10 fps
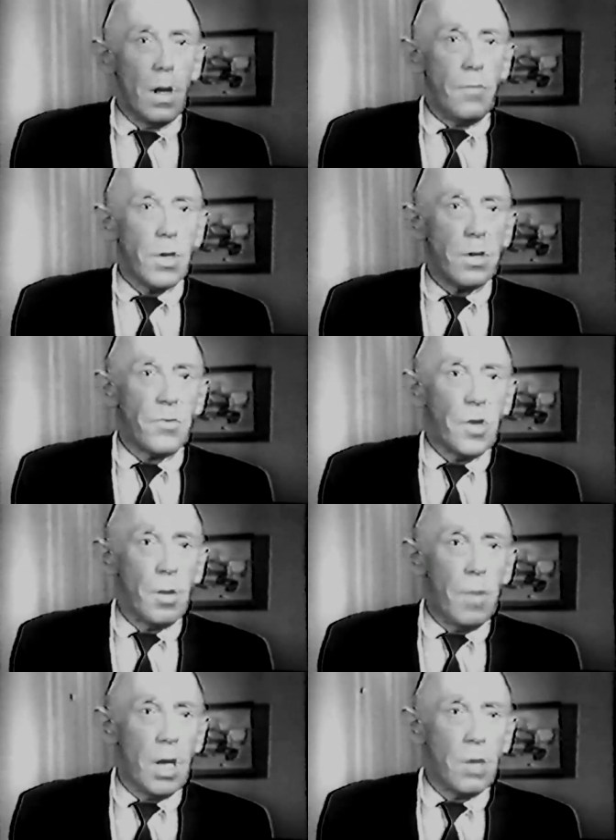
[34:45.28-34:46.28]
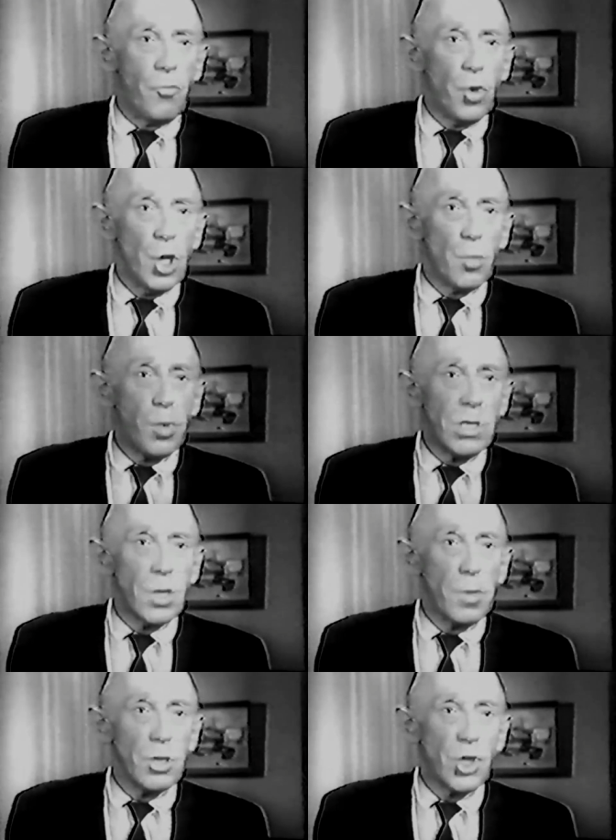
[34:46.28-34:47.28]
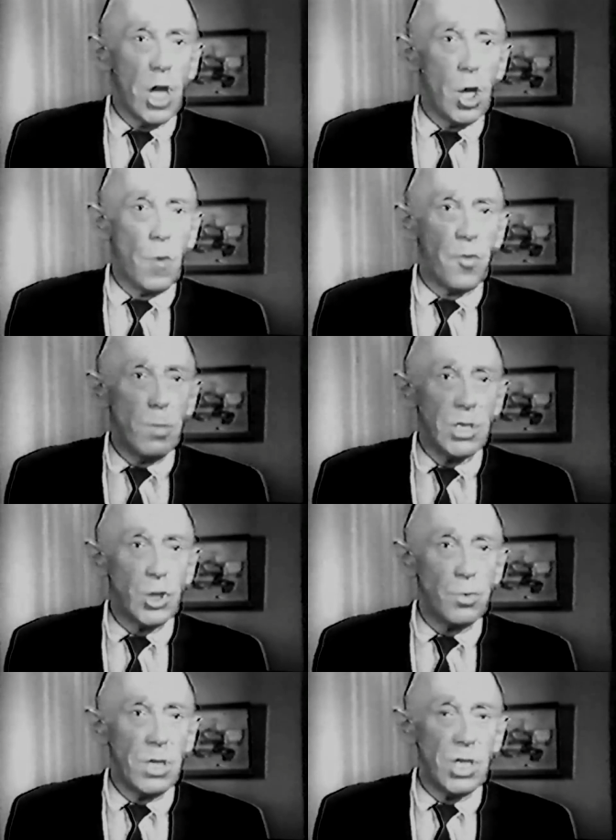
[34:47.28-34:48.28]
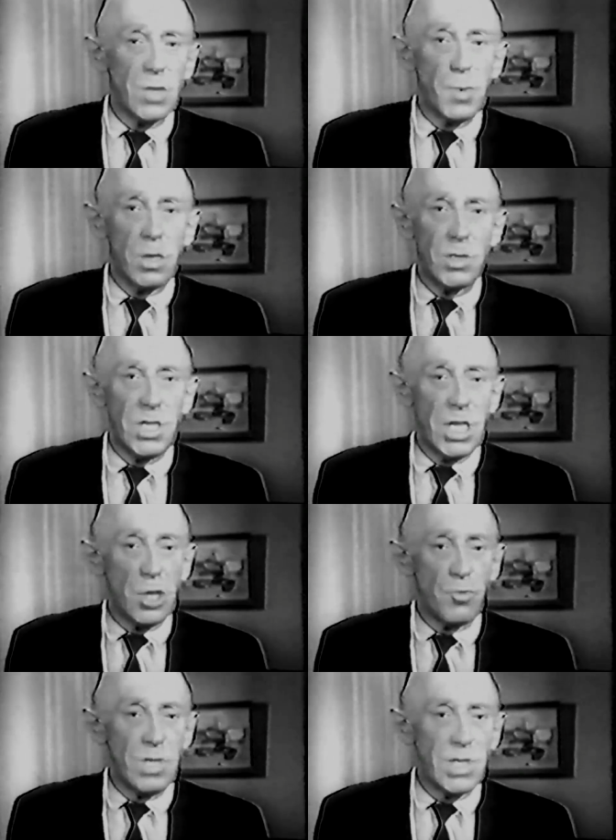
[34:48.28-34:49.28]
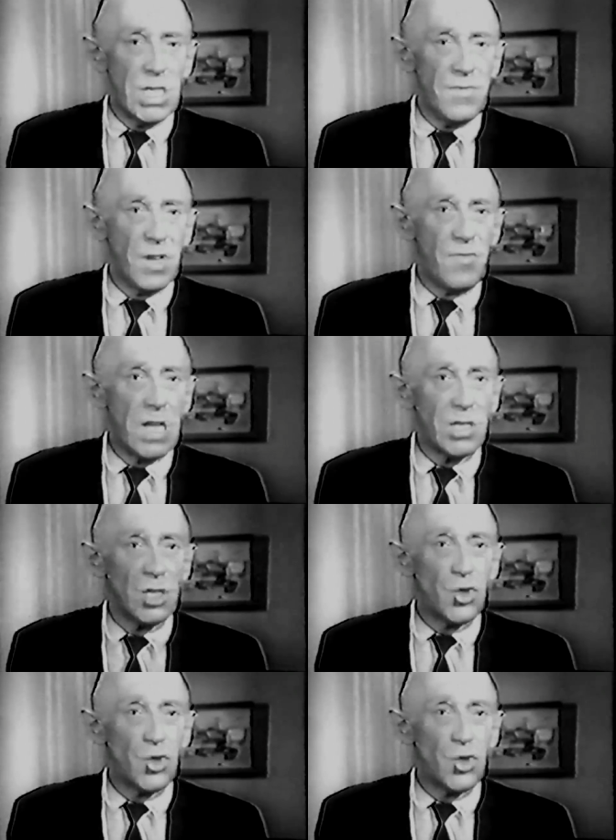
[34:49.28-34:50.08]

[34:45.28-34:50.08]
I've yet to see a man of real principle shy off from his duty just because he didn't receive advance